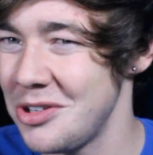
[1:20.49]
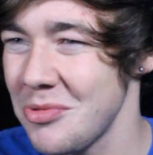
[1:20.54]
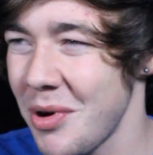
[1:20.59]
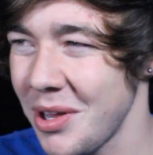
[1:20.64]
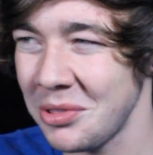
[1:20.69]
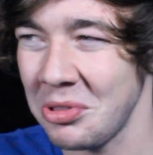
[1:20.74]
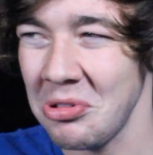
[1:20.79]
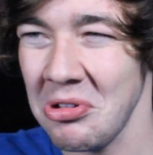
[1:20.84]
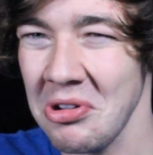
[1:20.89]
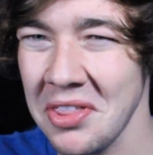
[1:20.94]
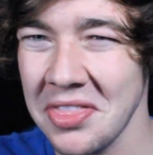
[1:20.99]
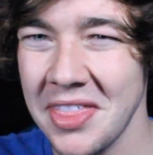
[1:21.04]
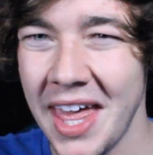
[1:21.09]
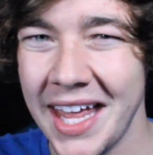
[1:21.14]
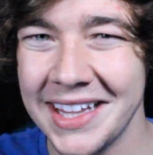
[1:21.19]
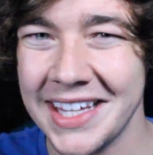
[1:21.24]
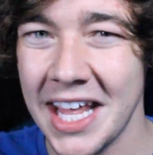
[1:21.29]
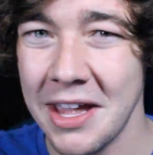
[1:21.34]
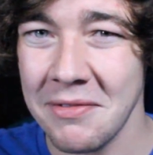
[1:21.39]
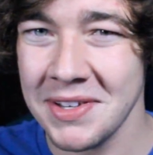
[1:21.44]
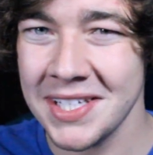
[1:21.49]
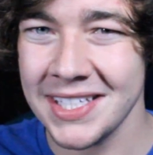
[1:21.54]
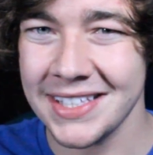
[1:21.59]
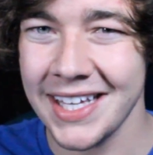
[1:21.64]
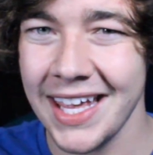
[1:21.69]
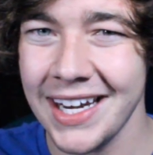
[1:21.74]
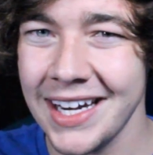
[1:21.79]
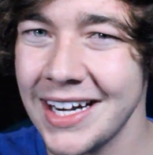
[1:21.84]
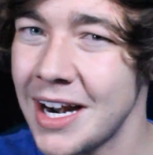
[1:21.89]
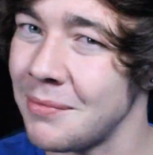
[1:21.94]
Do I look that
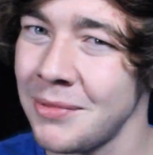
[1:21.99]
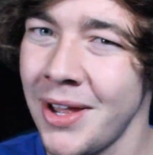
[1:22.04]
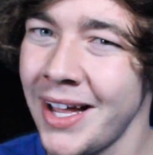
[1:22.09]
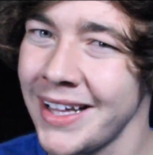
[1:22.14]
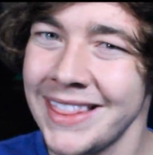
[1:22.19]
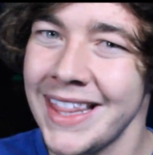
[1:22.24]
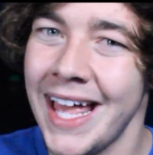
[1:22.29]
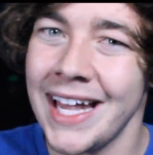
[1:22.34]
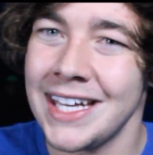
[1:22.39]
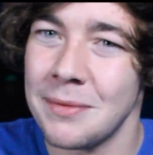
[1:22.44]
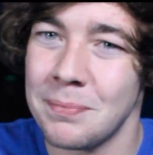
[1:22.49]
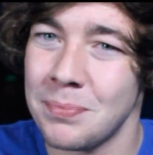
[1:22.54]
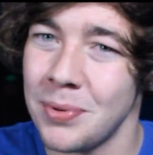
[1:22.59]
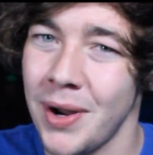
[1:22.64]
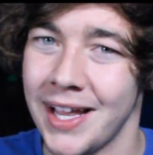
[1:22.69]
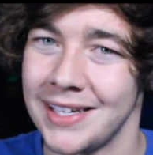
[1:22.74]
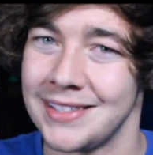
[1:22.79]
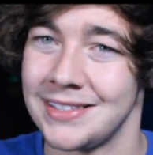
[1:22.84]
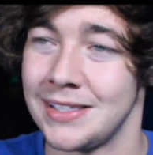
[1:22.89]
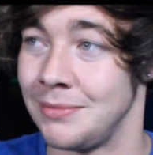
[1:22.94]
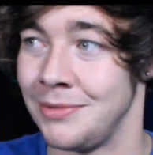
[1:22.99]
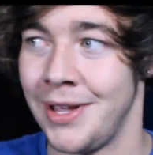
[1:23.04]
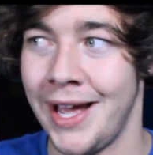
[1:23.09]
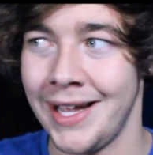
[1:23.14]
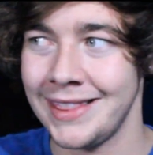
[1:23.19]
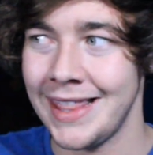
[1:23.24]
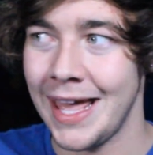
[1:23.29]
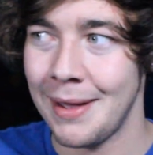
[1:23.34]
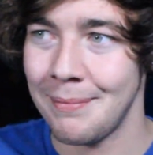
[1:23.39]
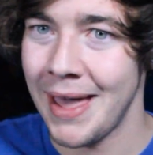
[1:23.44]
devastated? I'm not that depressed. I'm
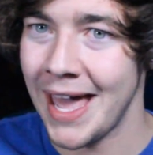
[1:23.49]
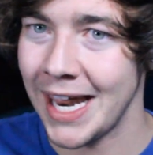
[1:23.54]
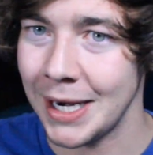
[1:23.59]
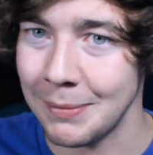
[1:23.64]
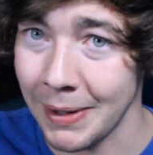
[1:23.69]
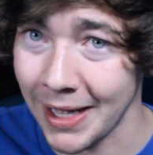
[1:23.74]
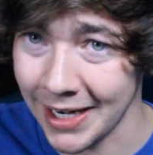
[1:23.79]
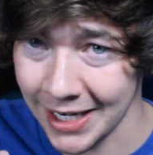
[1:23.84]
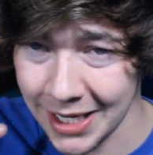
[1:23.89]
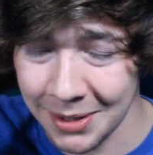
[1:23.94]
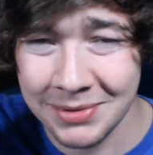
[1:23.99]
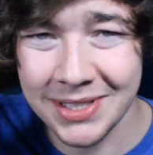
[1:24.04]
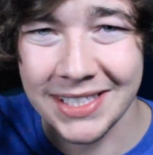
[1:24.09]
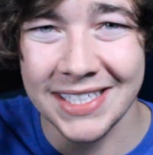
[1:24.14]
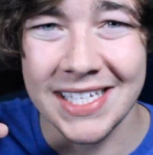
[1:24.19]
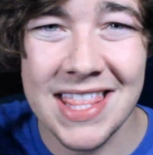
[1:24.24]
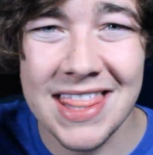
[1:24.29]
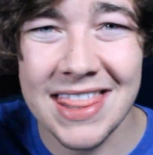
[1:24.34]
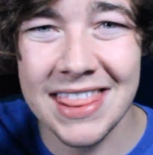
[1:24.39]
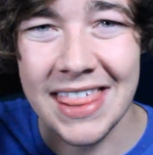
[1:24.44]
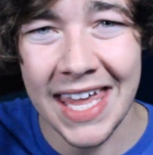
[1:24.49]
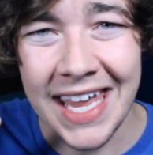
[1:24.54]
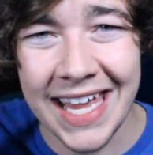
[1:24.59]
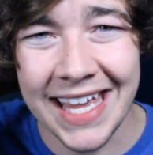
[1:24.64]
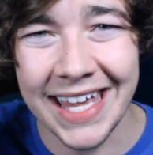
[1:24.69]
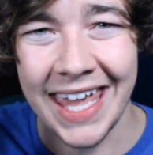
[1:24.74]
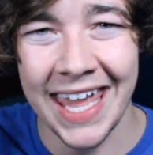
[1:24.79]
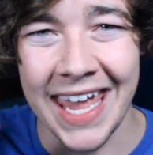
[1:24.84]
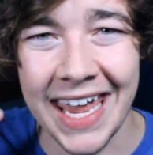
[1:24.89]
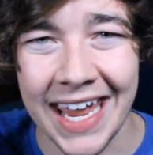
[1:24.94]
not that mad about it. I'm just
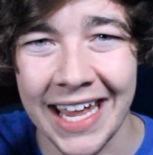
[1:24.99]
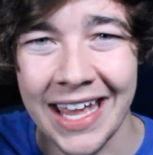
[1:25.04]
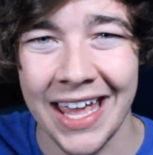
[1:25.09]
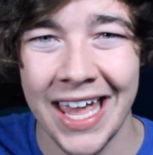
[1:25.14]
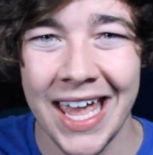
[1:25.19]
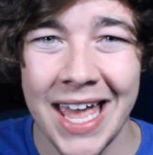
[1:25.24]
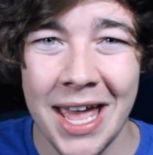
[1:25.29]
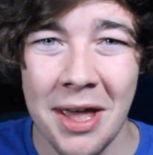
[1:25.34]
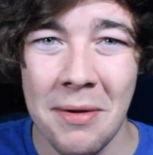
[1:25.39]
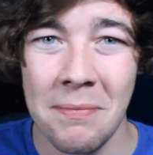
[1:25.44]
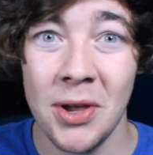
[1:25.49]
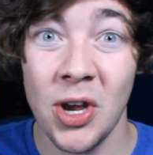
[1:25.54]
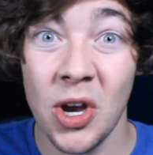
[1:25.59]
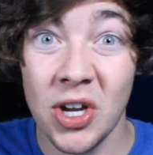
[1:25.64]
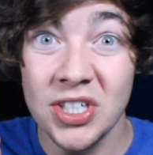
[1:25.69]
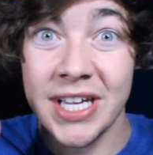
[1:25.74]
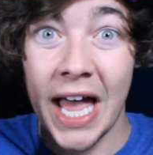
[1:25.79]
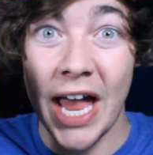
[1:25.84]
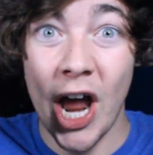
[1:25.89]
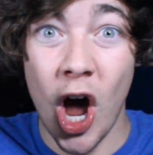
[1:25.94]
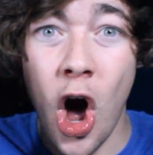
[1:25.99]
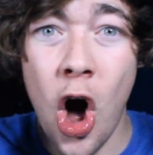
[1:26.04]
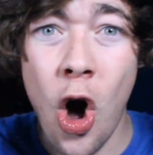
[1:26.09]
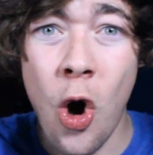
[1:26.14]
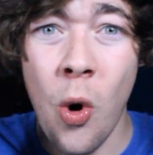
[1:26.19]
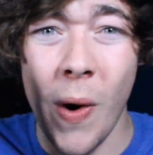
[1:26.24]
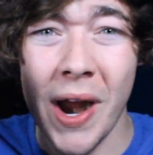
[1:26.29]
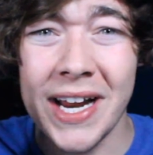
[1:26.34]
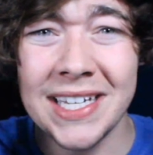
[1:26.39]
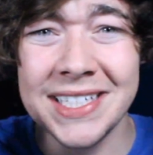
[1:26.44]
thinking. Because I
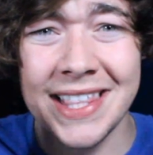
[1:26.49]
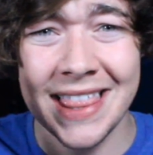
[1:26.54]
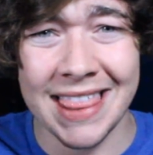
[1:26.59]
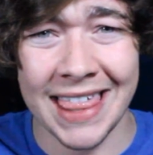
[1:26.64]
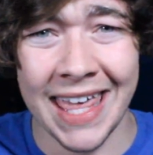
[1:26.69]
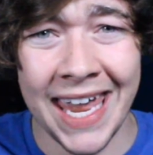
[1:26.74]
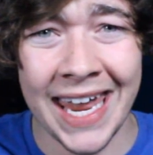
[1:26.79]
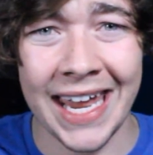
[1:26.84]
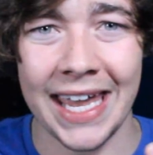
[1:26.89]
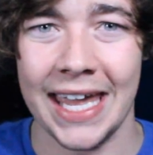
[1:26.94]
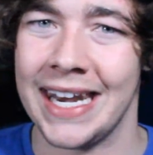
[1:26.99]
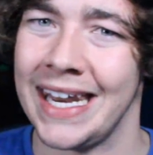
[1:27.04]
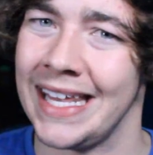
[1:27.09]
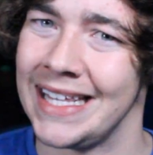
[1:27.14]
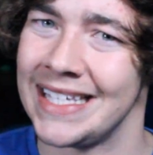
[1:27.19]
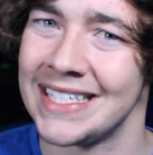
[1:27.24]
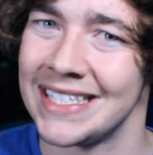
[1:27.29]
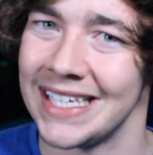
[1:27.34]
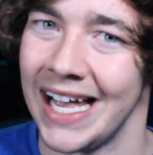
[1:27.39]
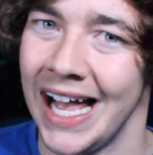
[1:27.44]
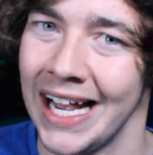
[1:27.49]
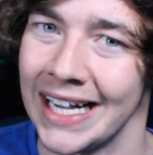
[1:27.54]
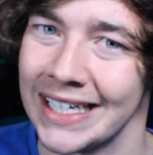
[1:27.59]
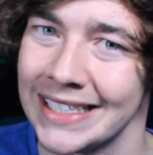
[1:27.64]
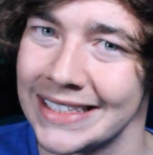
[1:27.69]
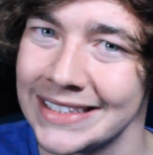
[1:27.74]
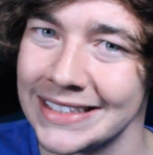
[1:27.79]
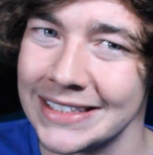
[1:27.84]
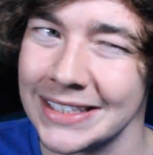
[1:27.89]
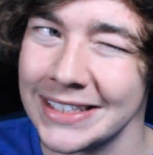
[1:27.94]
always think, and it
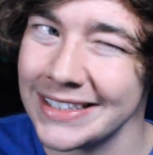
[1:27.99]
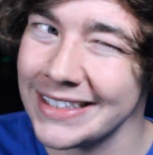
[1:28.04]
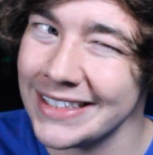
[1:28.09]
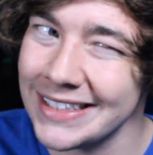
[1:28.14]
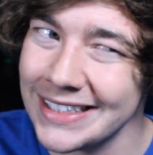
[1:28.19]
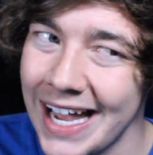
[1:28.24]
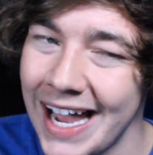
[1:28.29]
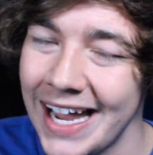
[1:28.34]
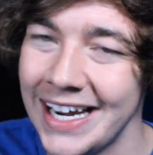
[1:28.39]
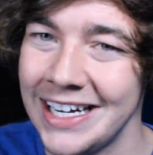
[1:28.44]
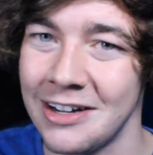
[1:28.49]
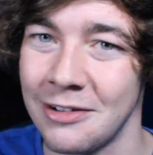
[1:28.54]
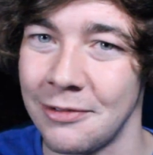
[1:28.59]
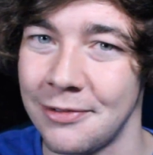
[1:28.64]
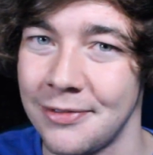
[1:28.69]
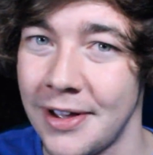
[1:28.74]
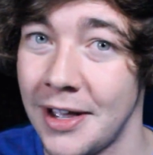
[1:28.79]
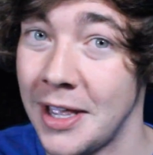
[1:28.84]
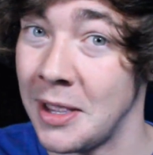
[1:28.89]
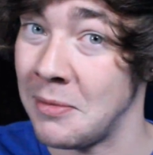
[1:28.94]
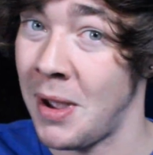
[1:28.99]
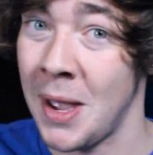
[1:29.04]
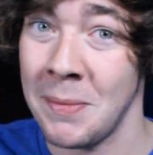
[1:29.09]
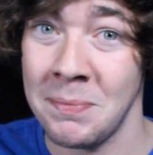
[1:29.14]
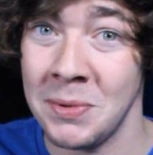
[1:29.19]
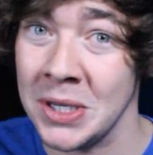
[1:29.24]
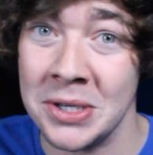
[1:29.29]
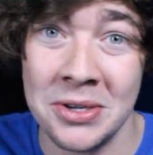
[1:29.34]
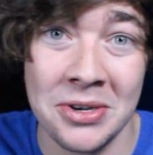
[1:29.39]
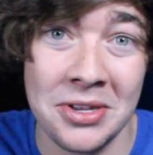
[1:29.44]
sucks. Kind of. It
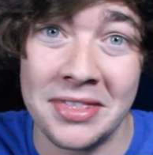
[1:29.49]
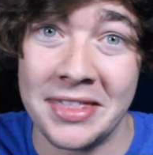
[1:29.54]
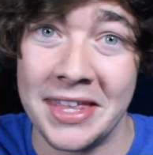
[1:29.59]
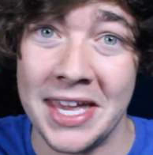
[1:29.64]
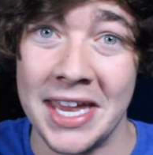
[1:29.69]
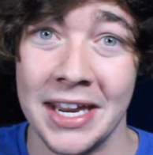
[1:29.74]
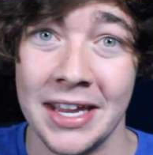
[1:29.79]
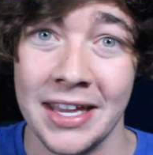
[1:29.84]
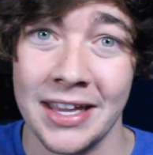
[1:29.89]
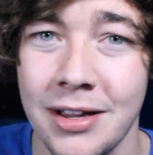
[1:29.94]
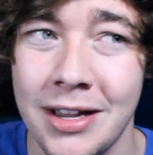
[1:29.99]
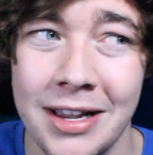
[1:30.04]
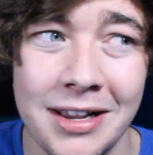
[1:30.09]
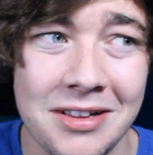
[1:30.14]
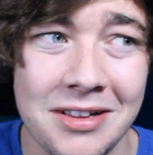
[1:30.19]
might be a good thing.